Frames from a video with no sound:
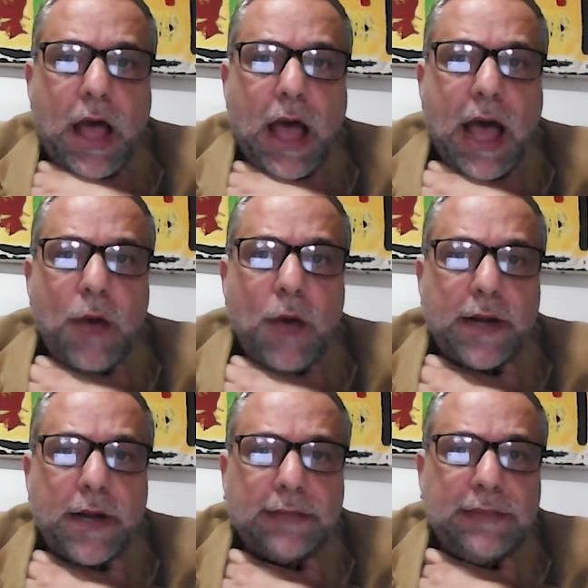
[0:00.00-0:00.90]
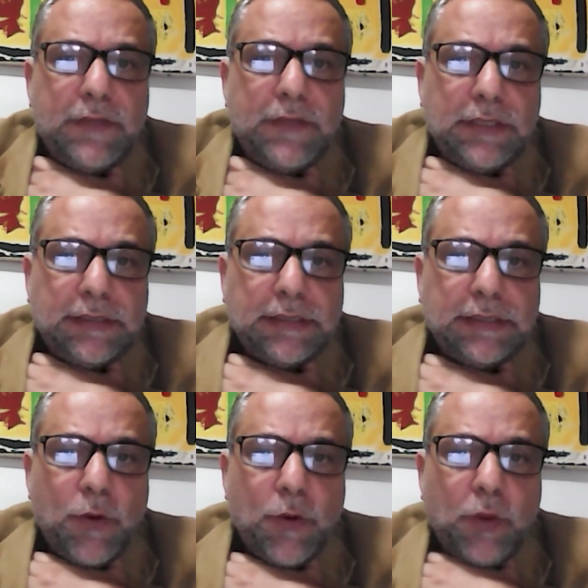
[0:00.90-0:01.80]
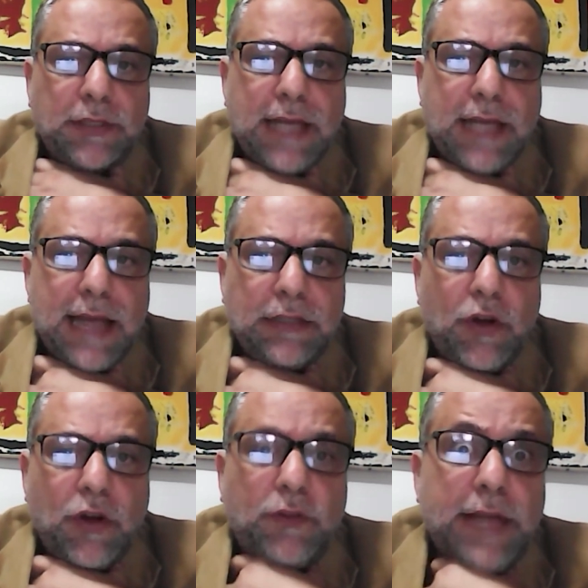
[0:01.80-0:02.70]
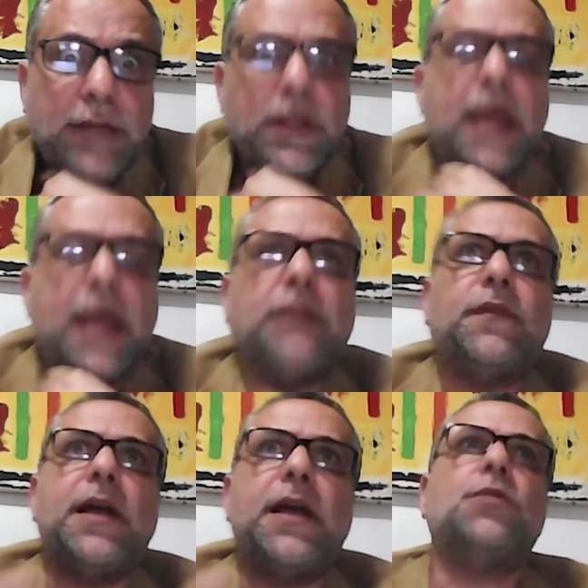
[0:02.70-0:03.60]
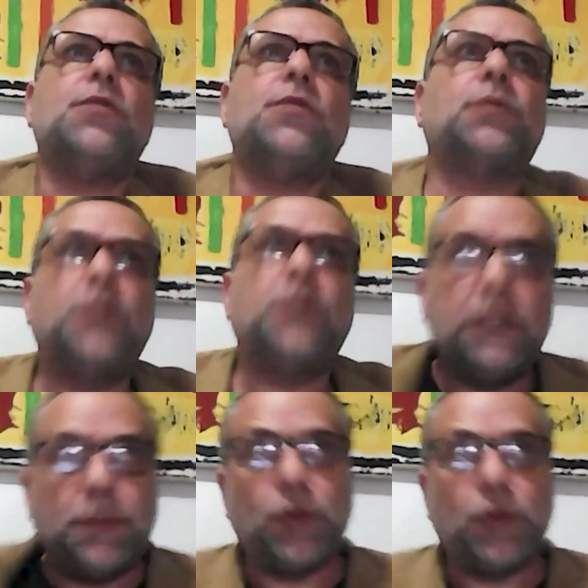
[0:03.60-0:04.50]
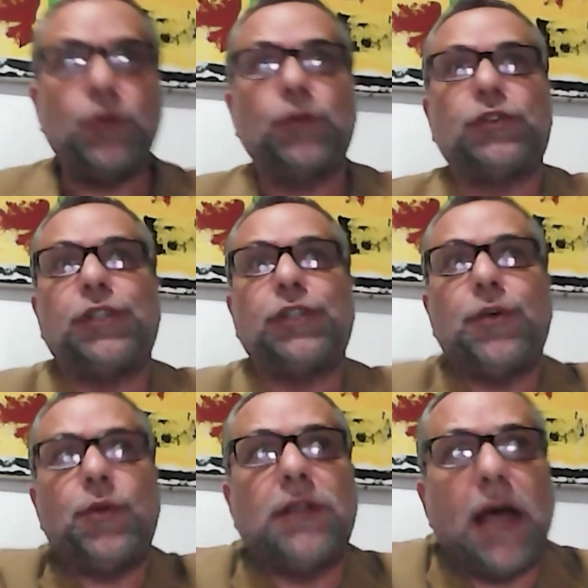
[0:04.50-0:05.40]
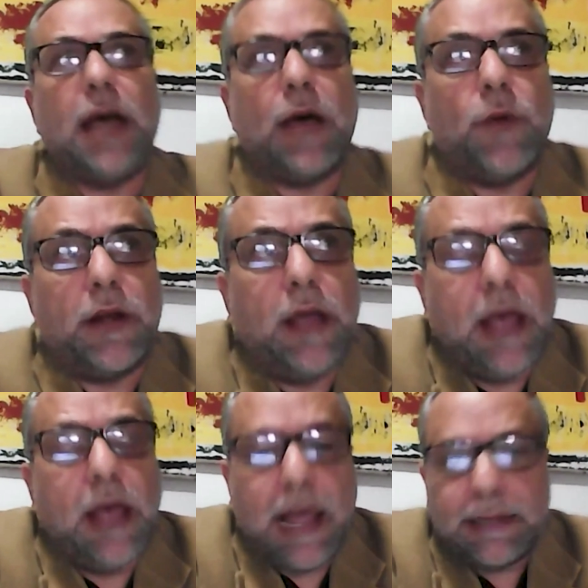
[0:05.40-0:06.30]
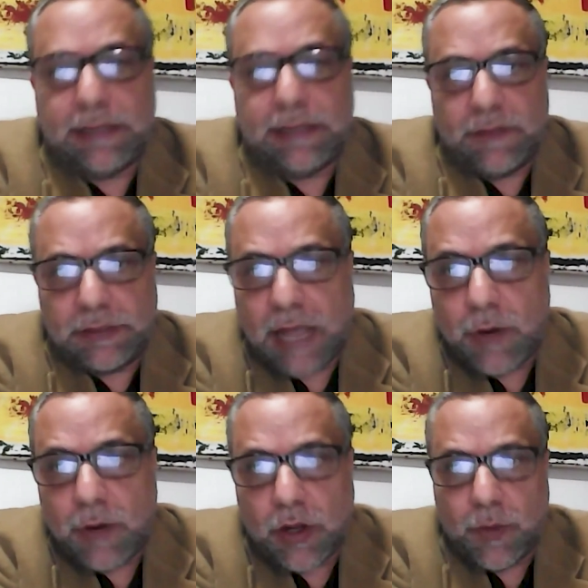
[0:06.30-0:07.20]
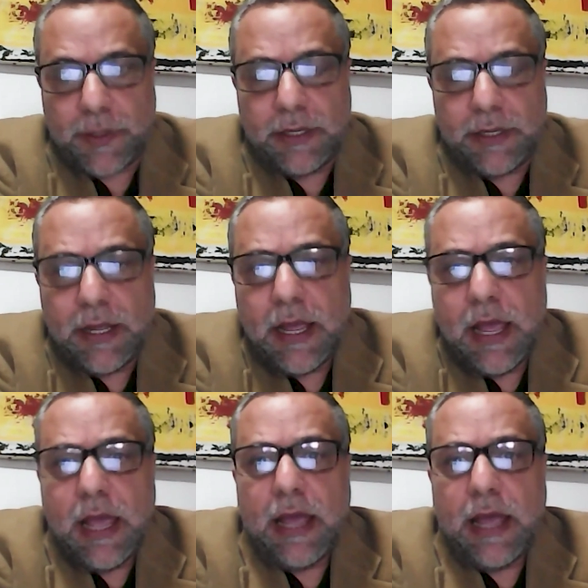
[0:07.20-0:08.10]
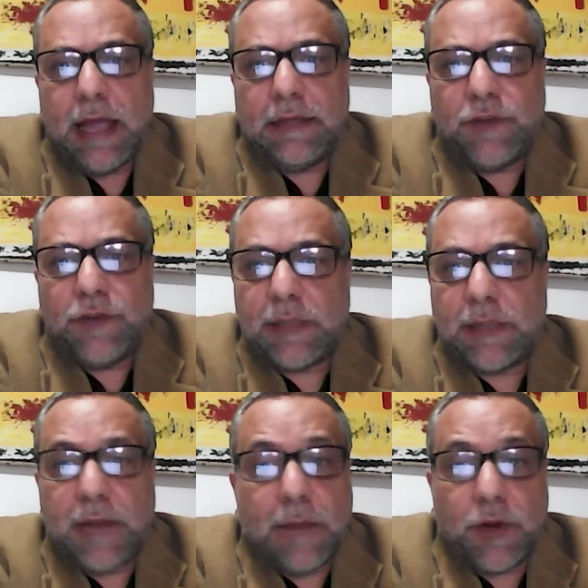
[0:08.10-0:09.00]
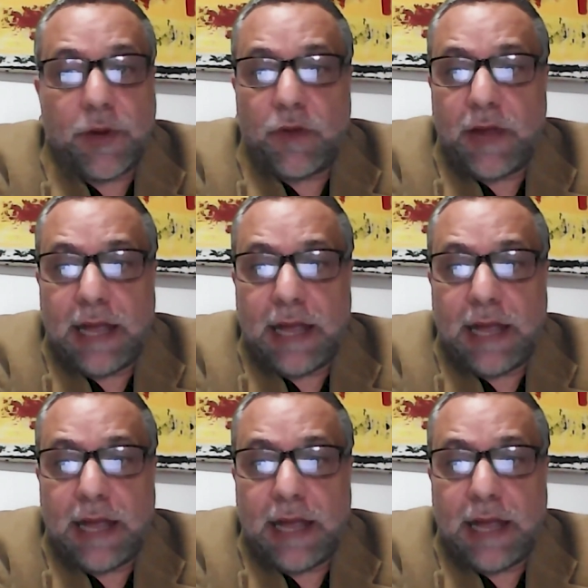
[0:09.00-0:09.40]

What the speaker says: our activities, what kind of add value it produces with our activities, our company. And for example, number of